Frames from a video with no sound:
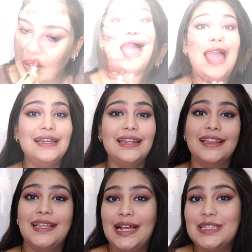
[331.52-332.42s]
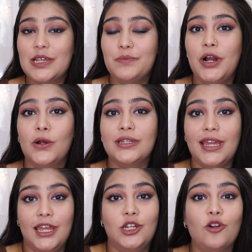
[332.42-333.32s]
And that's
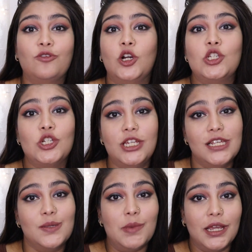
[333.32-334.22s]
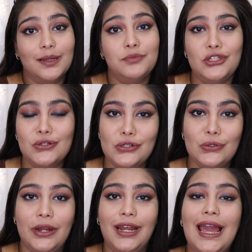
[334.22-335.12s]
about it for today's makeup
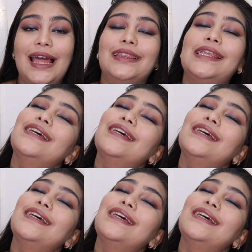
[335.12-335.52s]
tutorial, and